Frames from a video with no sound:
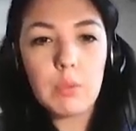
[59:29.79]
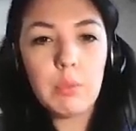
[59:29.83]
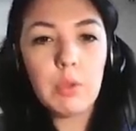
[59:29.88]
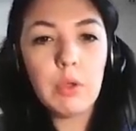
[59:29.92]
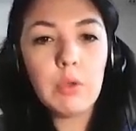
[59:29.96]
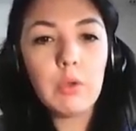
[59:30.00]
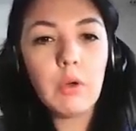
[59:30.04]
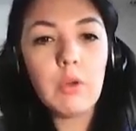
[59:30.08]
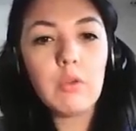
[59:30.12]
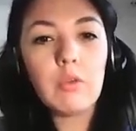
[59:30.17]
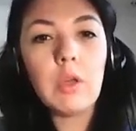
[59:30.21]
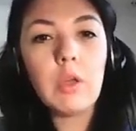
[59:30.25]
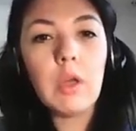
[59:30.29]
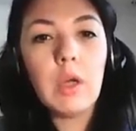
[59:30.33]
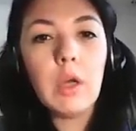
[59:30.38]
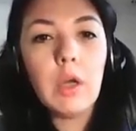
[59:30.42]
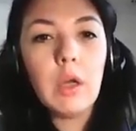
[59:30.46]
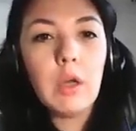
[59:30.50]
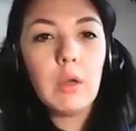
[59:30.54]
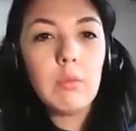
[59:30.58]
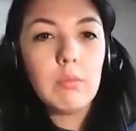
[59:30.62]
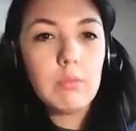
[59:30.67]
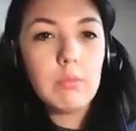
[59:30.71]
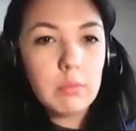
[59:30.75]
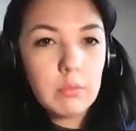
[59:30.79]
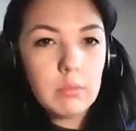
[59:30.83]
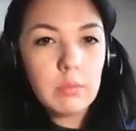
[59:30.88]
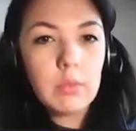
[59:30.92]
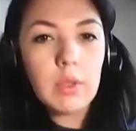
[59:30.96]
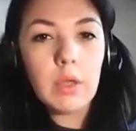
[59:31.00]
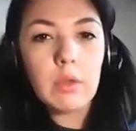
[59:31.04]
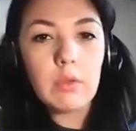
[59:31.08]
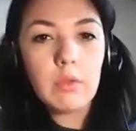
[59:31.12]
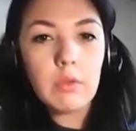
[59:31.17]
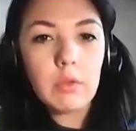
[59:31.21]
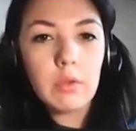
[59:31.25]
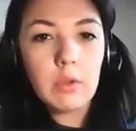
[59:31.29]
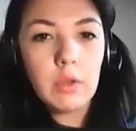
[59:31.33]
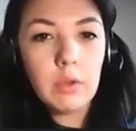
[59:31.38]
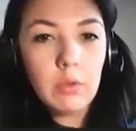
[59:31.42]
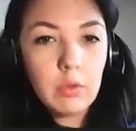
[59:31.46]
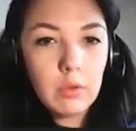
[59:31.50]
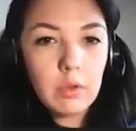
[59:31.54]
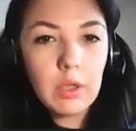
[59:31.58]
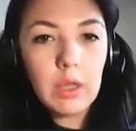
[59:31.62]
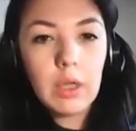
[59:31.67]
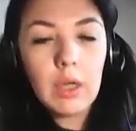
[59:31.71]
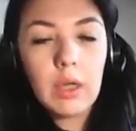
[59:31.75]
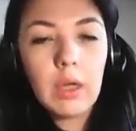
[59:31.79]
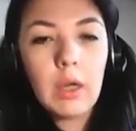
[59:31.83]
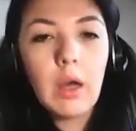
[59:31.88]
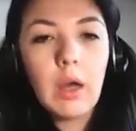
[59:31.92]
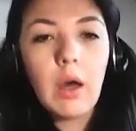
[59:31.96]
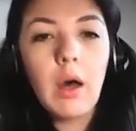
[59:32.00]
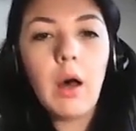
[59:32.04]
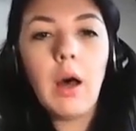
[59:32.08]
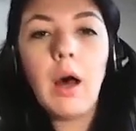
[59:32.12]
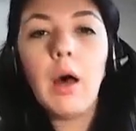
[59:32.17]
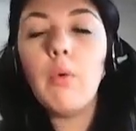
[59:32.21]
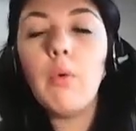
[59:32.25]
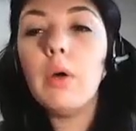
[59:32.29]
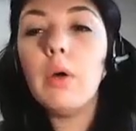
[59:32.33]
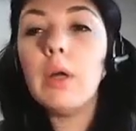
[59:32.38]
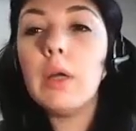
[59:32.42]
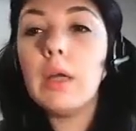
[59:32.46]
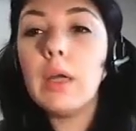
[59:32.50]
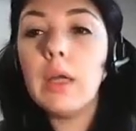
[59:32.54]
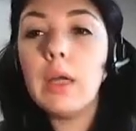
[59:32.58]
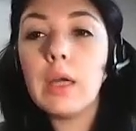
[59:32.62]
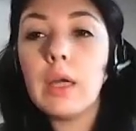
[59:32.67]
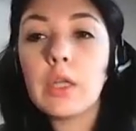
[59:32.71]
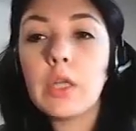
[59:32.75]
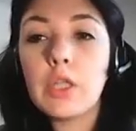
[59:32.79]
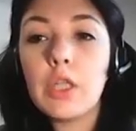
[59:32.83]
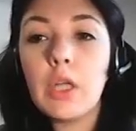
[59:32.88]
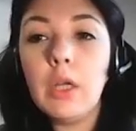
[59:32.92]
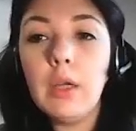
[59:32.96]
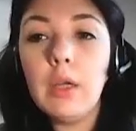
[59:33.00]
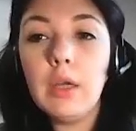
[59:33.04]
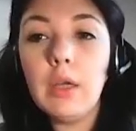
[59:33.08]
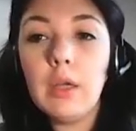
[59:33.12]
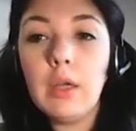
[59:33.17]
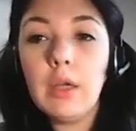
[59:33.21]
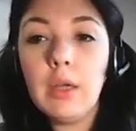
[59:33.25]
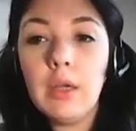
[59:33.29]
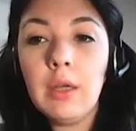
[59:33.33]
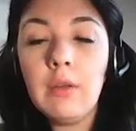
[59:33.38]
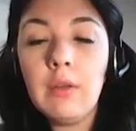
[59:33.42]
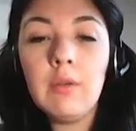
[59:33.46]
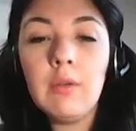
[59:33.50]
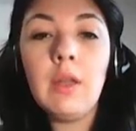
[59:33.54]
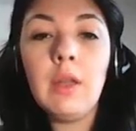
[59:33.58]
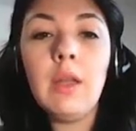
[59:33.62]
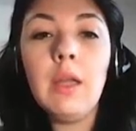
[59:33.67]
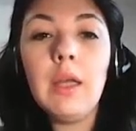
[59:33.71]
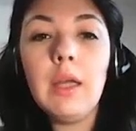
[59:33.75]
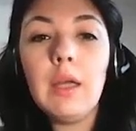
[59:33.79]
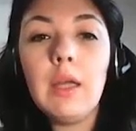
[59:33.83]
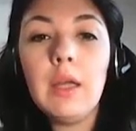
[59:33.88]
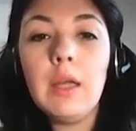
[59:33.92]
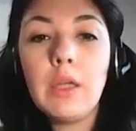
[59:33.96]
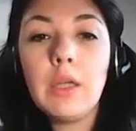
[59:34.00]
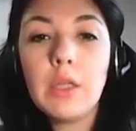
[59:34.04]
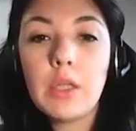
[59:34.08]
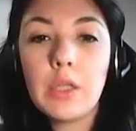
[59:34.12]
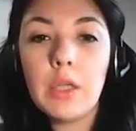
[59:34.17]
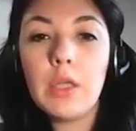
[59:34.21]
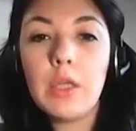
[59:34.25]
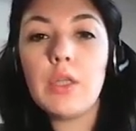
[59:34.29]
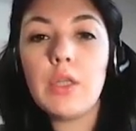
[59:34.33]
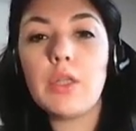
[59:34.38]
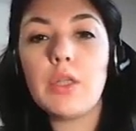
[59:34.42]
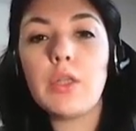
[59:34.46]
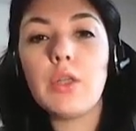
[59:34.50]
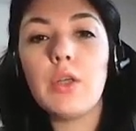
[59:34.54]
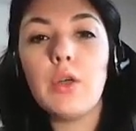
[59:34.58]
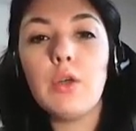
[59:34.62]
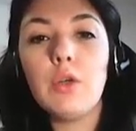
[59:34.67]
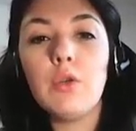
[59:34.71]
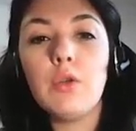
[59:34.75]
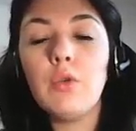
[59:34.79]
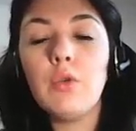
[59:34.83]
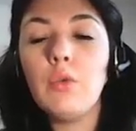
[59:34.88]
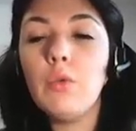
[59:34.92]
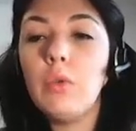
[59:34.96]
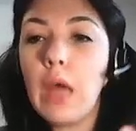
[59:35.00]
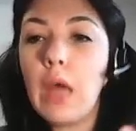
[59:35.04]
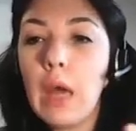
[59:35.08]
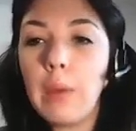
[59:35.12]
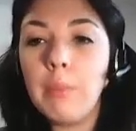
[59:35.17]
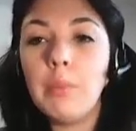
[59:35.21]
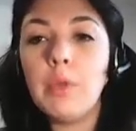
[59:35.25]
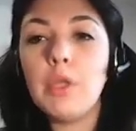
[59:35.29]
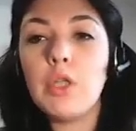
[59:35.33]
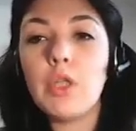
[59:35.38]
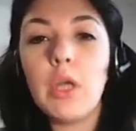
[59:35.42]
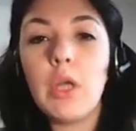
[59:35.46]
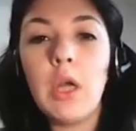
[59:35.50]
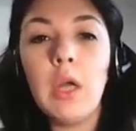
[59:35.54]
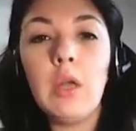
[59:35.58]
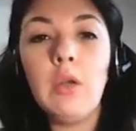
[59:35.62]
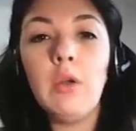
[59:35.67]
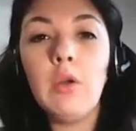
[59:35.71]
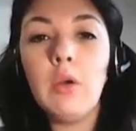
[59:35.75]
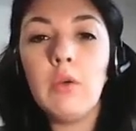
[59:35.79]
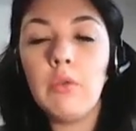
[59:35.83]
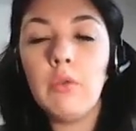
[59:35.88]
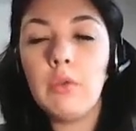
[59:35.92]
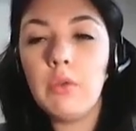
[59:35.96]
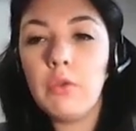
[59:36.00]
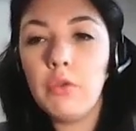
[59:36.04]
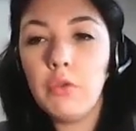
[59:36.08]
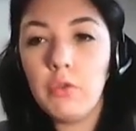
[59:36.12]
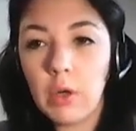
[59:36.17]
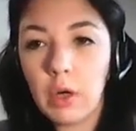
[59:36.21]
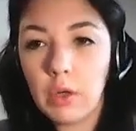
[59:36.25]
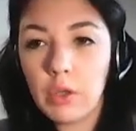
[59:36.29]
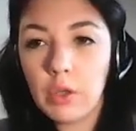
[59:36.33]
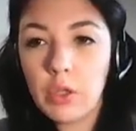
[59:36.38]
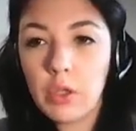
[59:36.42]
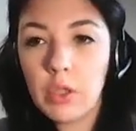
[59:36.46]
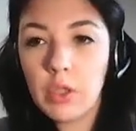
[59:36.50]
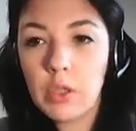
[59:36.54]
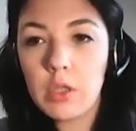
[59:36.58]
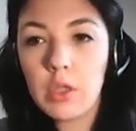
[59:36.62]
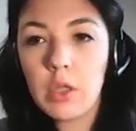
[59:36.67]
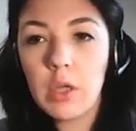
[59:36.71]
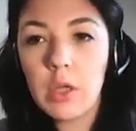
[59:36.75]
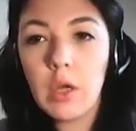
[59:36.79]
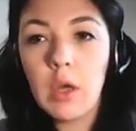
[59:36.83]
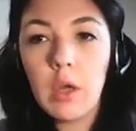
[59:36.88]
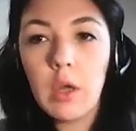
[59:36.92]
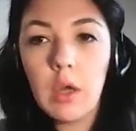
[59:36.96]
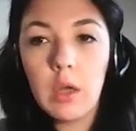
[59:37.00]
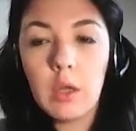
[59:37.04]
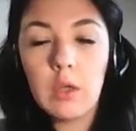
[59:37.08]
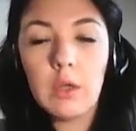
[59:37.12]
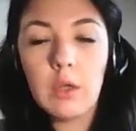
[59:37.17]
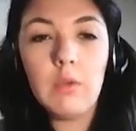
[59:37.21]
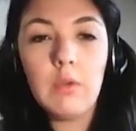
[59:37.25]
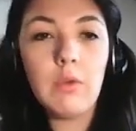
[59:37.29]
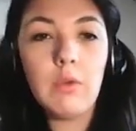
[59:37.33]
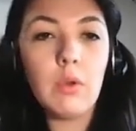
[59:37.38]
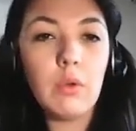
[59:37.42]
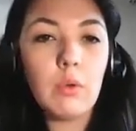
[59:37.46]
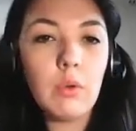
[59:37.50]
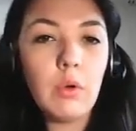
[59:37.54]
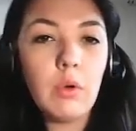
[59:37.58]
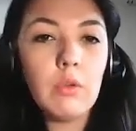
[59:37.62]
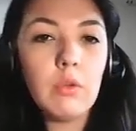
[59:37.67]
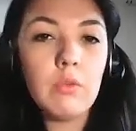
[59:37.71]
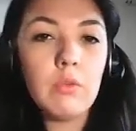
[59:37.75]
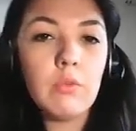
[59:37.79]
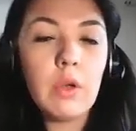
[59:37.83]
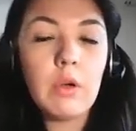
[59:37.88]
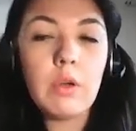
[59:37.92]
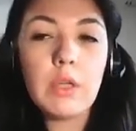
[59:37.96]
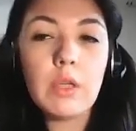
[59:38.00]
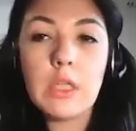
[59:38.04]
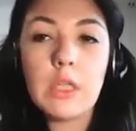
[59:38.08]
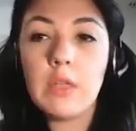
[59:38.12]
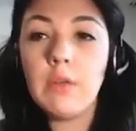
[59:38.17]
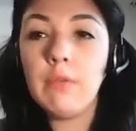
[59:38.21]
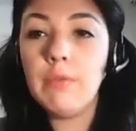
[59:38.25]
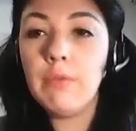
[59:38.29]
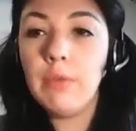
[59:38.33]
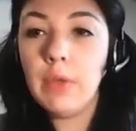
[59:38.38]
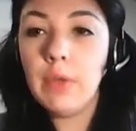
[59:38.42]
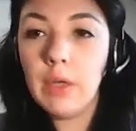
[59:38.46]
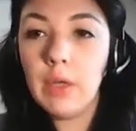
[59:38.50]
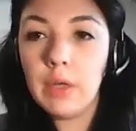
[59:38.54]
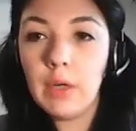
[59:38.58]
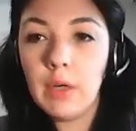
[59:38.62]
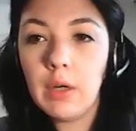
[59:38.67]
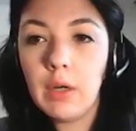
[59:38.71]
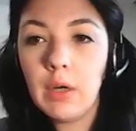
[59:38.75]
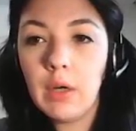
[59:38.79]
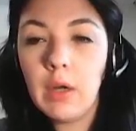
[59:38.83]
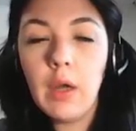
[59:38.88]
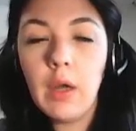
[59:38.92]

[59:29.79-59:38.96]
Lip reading: because yes, you see how actually easily it is to damage any of the structures, and it will cause very severe,